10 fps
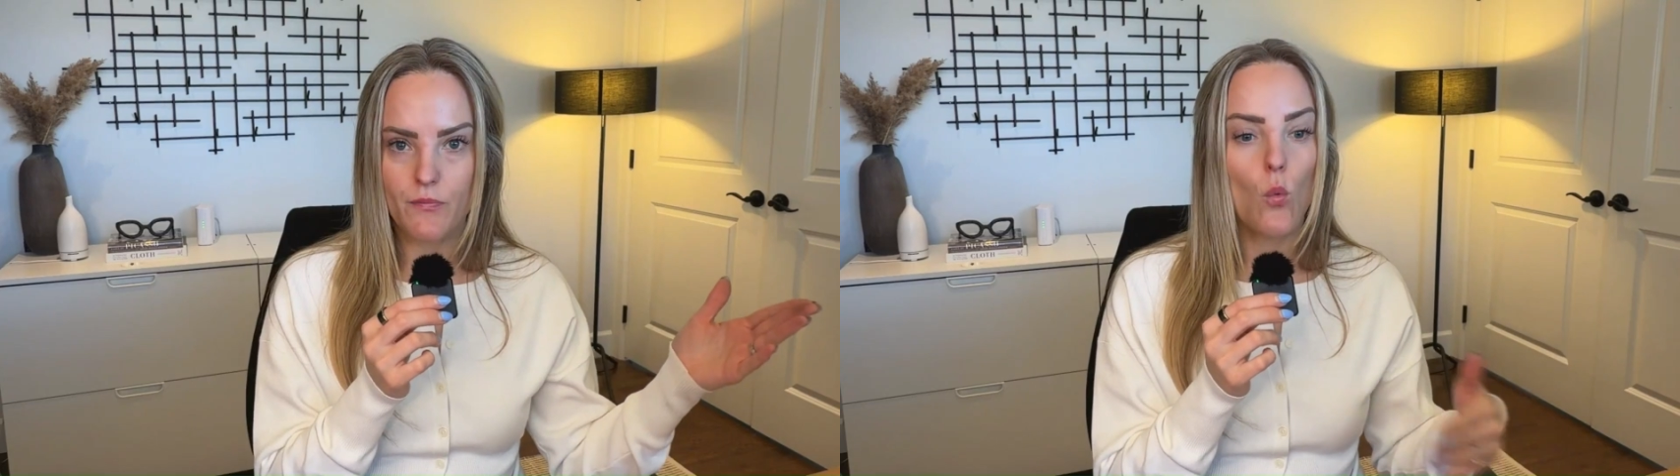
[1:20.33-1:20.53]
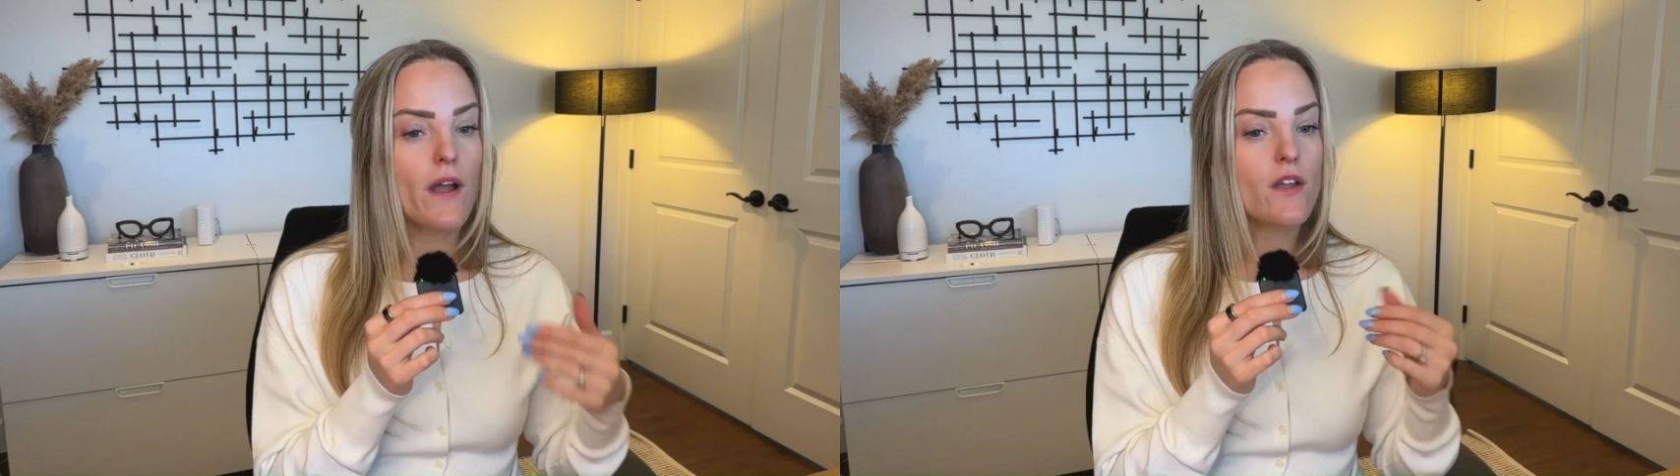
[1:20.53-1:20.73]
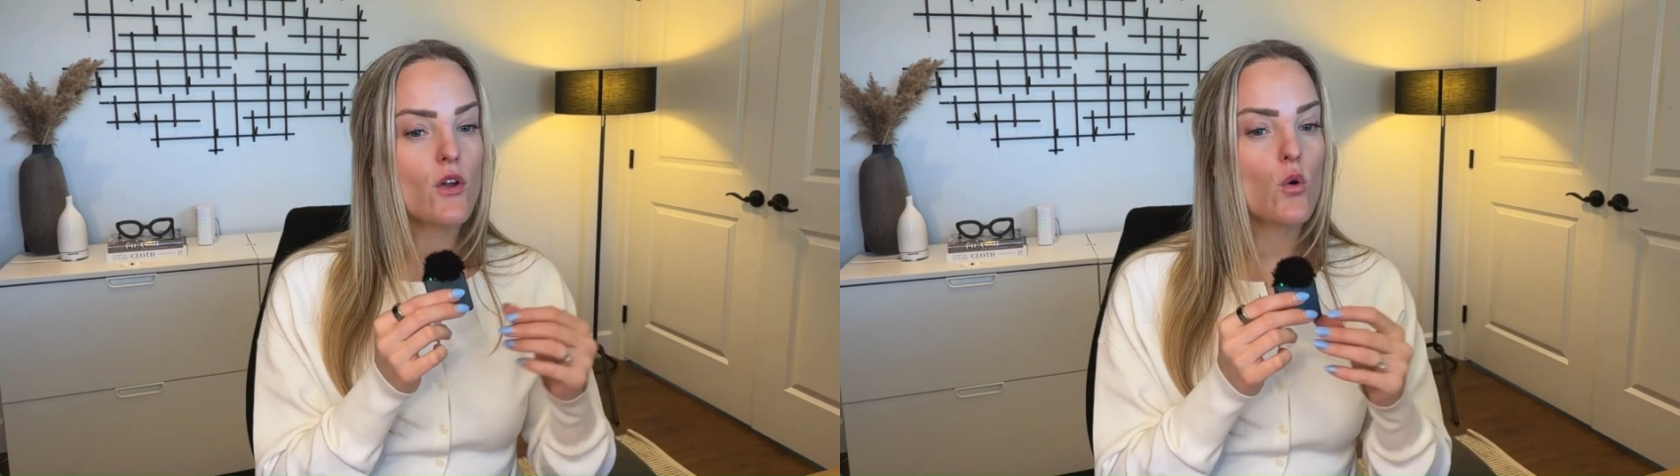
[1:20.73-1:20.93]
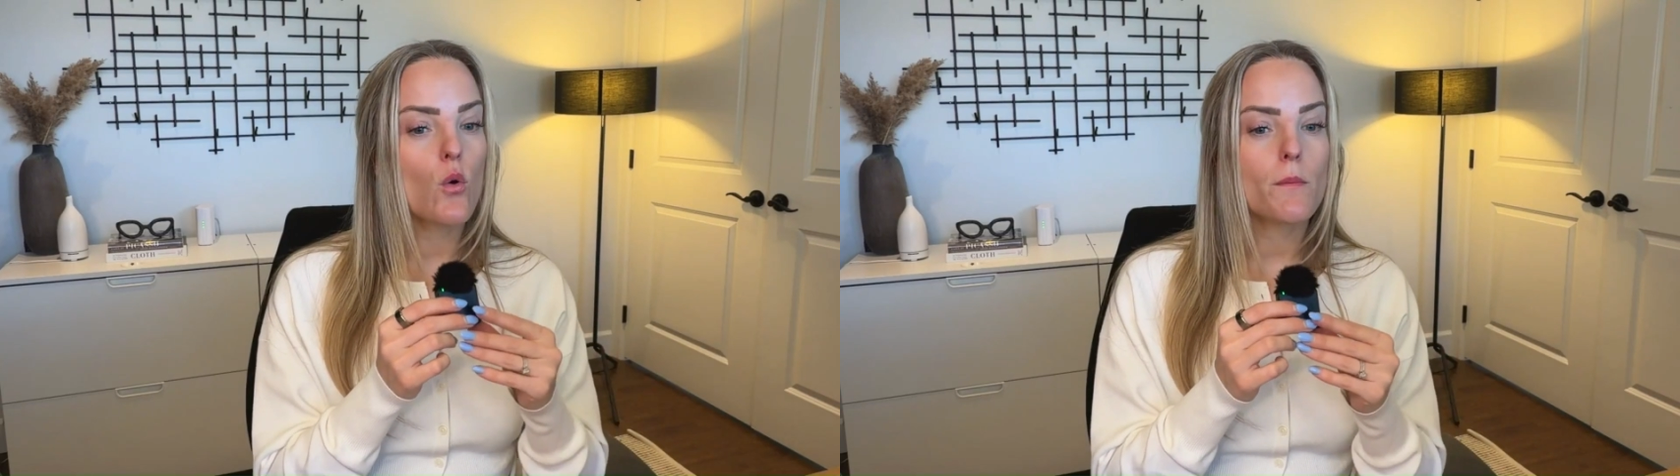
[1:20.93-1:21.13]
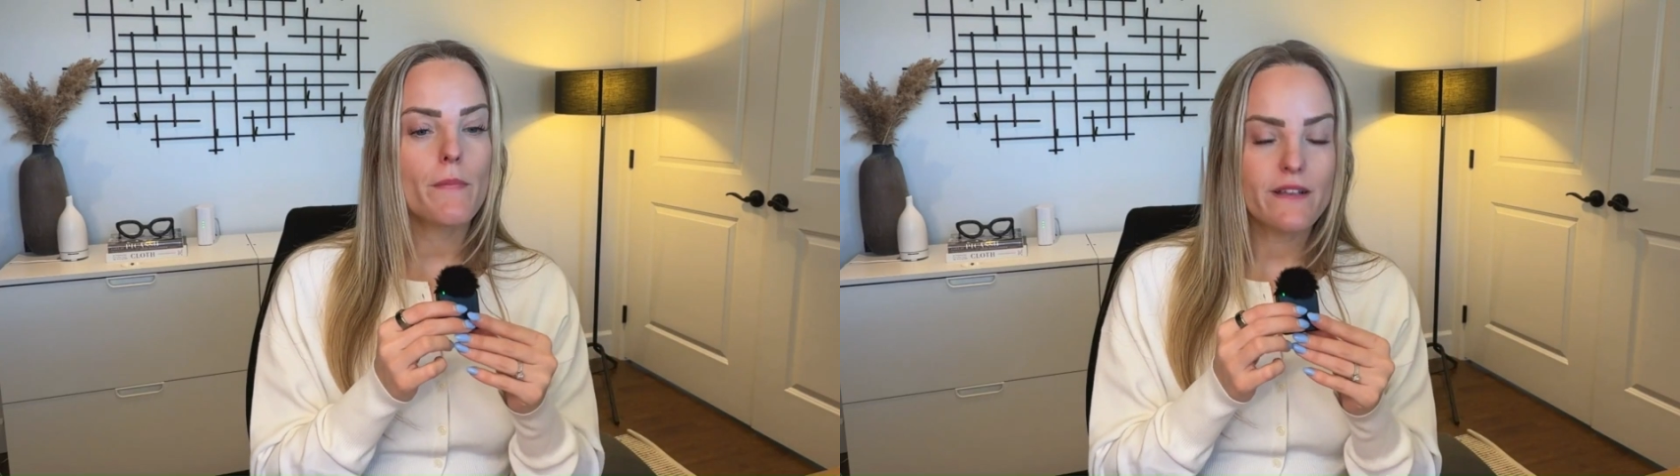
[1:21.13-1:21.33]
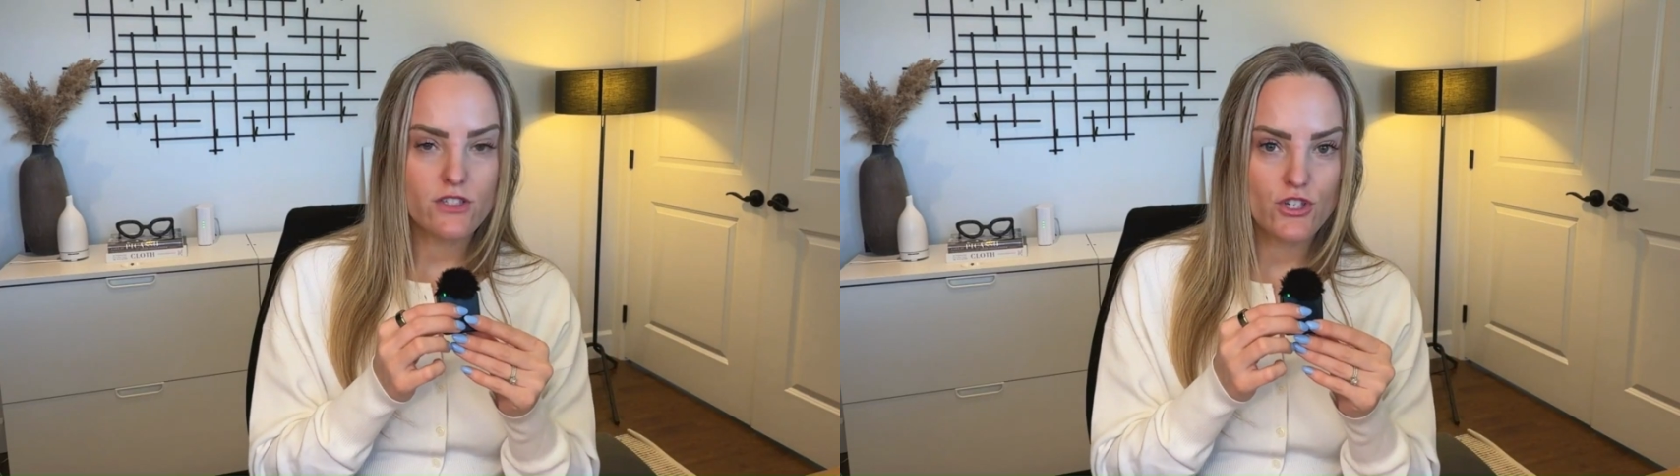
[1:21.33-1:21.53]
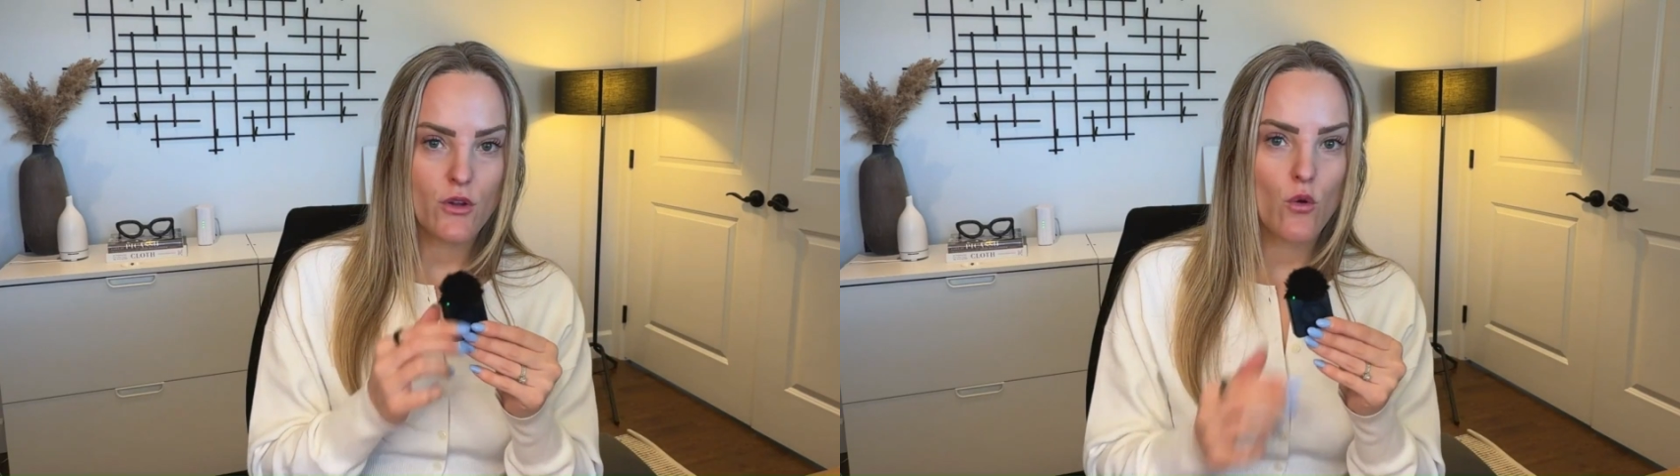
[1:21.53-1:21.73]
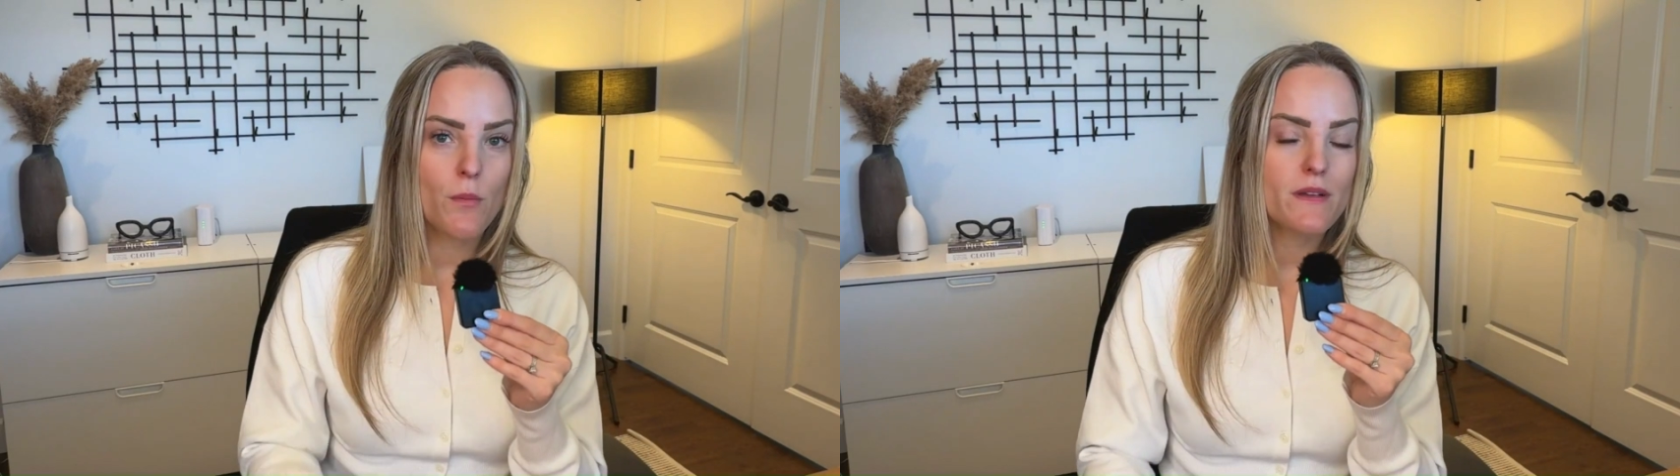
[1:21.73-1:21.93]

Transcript: what your core messaging or